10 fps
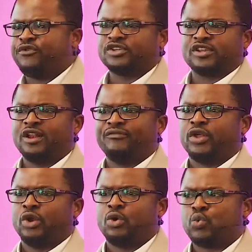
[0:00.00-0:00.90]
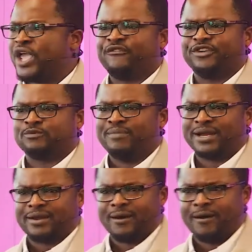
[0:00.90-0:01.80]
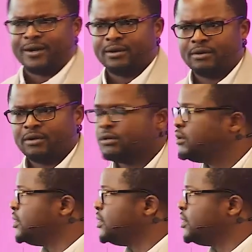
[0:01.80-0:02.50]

where he first loved the Lord, where he first met God.